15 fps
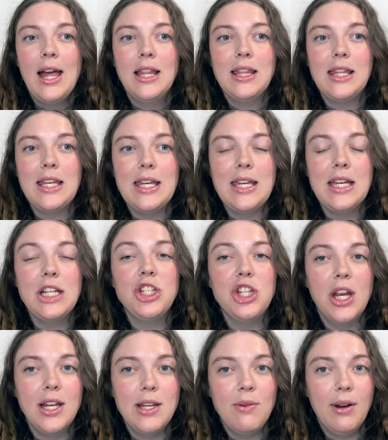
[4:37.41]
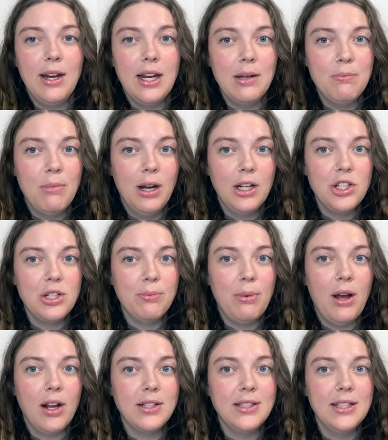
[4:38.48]
the January and March
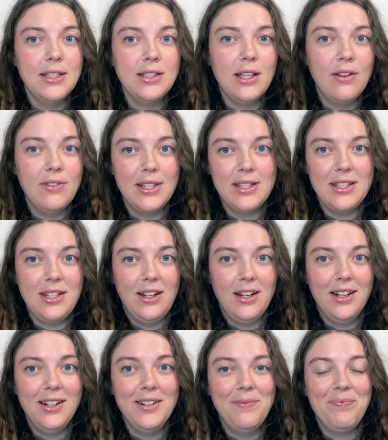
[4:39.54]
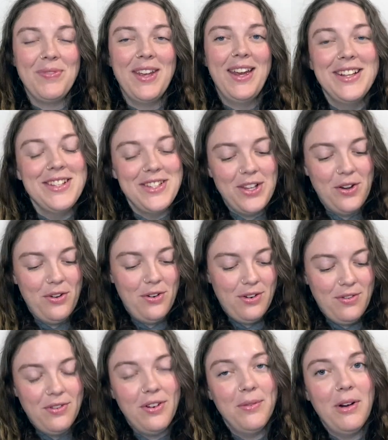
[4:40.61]
boxes of this year. So
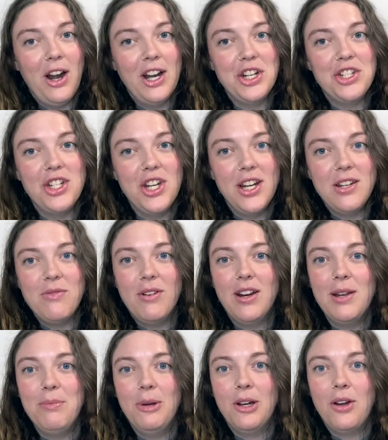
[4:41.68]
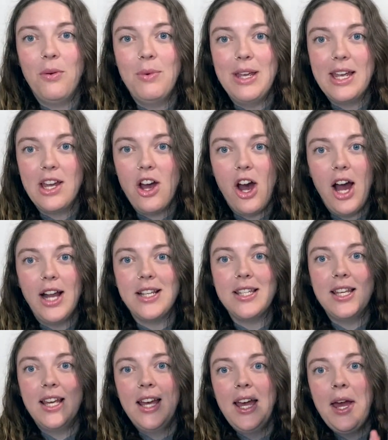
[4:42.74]
from our January book, we
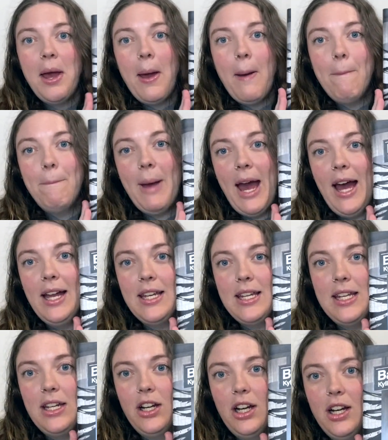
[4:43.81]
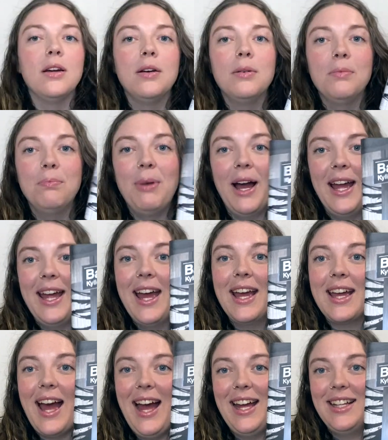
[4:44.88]
got Bat Eater by
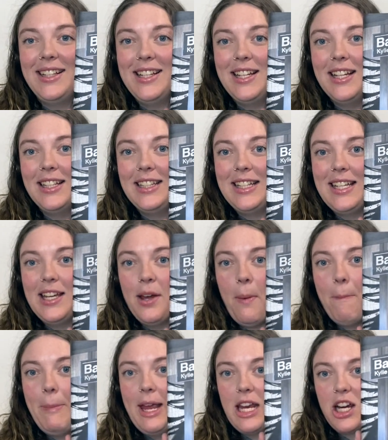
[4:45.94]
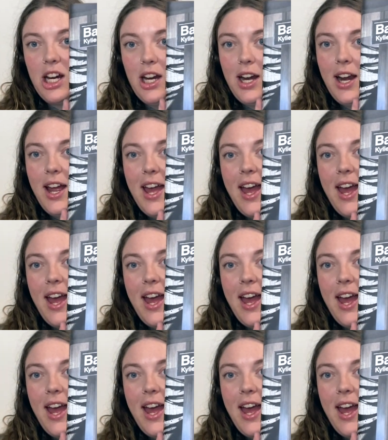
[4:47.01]
Kylie Lee Baker.